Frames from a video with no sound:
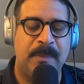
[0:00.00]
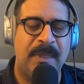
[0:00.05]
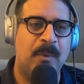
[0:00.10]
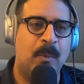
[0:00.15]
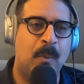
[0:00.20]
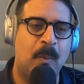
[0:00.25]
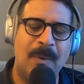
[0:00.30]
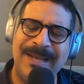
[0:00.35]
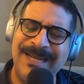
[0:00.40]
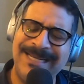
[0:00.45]
No
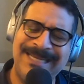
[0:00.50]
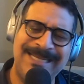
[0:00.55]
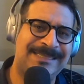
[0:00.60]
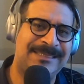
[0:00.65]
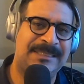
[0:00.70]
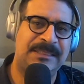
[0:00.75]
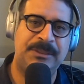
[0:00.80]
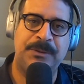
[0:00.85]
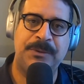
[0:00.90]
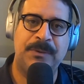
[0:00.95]
matter what it
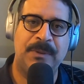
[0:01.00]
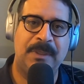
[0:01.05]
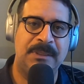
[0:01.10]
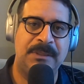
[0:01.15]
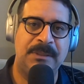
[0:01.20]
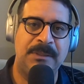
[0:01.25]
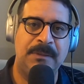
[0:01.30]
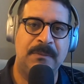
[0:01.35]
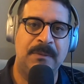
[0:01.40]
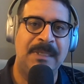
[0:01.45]
is that you're
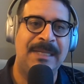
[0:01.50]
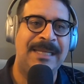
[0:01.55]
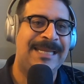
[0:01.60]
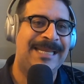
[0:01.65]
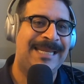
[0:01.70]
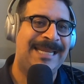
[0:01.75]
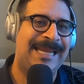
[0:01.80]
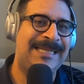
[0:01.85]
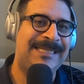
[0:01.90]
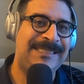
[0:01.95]
trying to do,
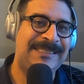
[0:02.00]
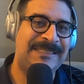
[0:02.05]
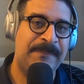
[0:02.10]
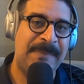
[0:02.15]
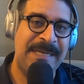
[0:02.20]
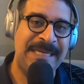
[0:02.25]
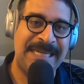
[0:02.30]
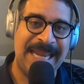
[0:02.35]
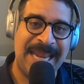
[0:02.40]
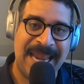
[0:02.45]
at
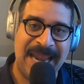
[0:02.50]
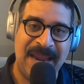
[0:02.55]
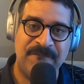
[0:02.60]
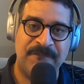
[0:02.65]
least make an